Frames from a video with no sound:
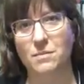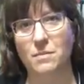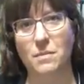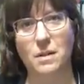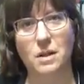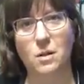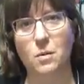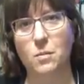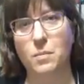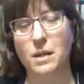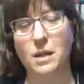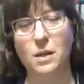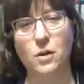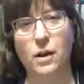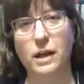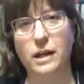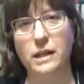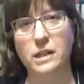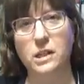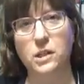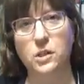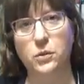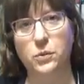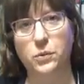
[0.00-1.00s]
It'll be
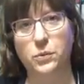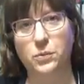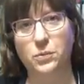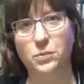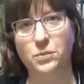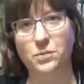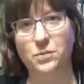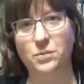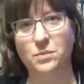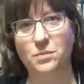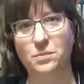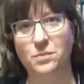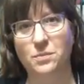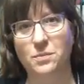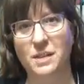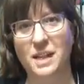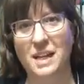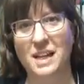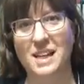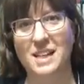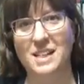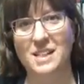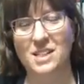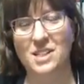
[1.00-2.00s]
great too.
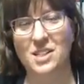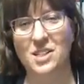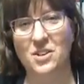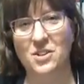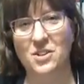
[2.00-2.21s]
So